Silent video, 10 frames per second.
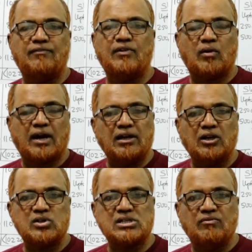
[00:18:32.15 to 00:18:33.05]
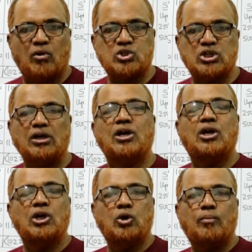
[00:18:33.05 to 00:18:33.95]
If you're continuously watching,
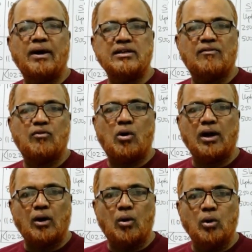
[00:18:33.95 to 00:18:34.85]
you might have got a